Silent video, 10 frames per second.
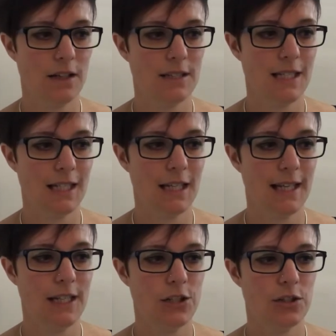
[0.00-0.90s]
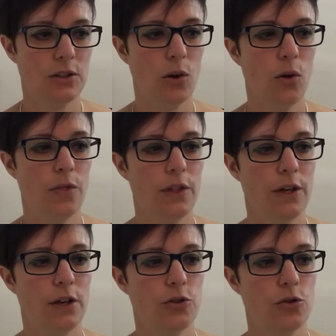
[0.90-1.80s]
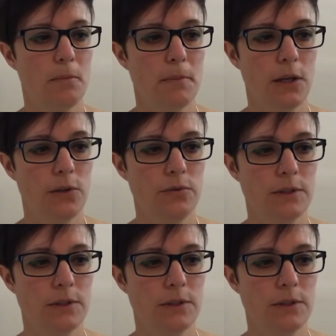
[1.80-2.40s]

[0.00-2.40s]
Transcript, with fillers: articulation on the trombone,